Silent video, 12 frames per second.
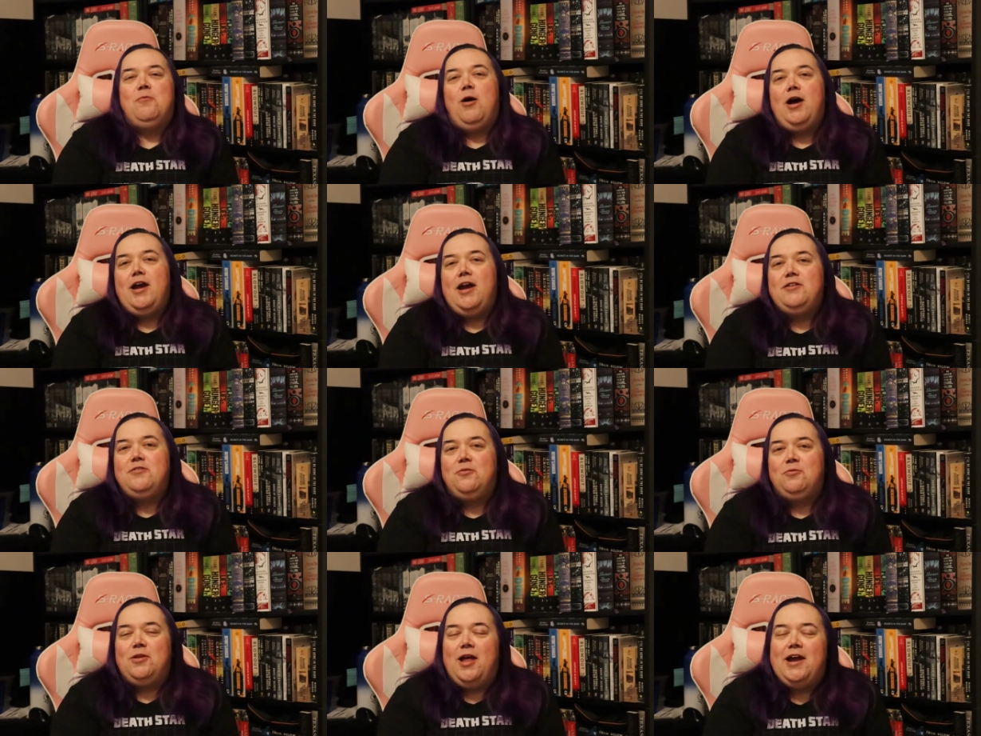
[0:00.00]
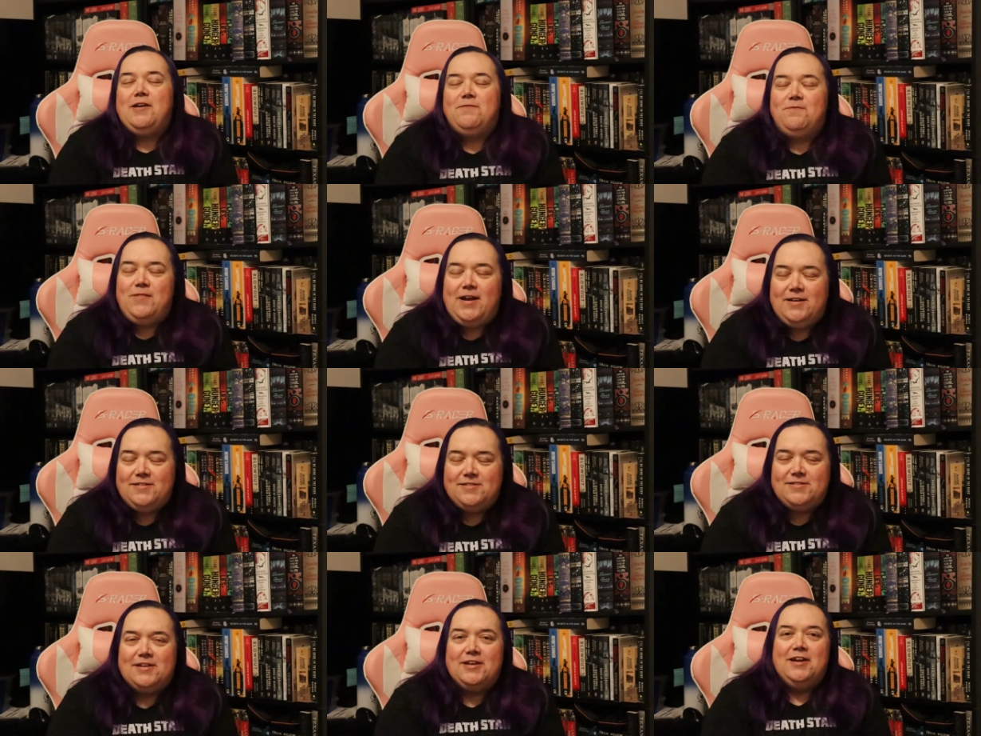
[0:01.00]
why I don't like
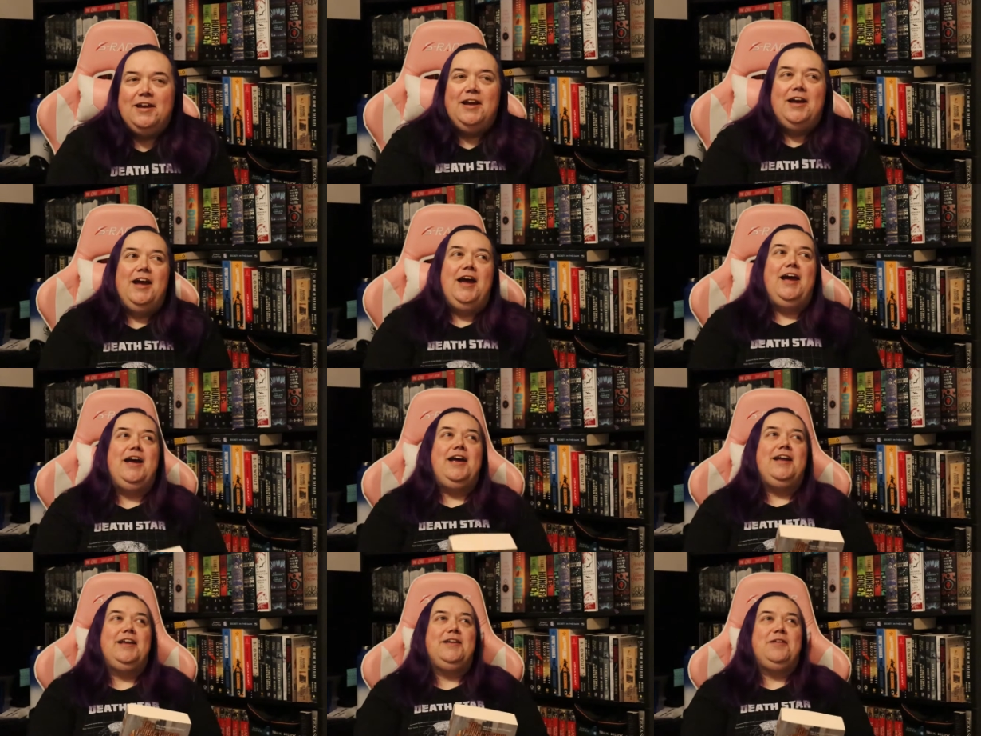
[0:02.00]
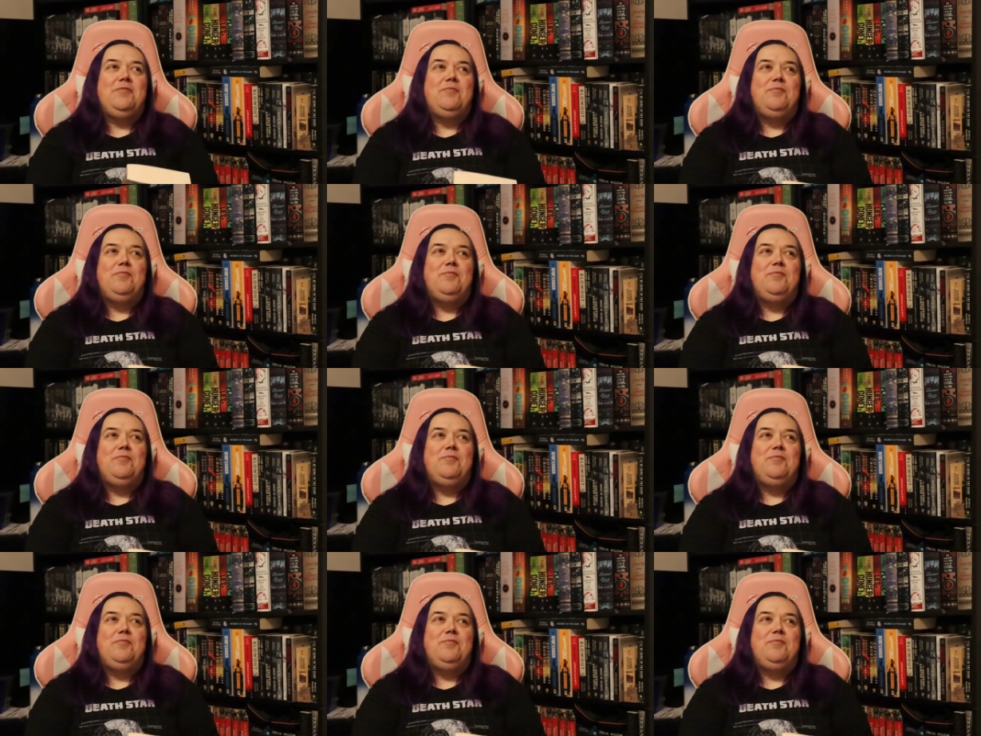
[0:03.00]
fantasy. And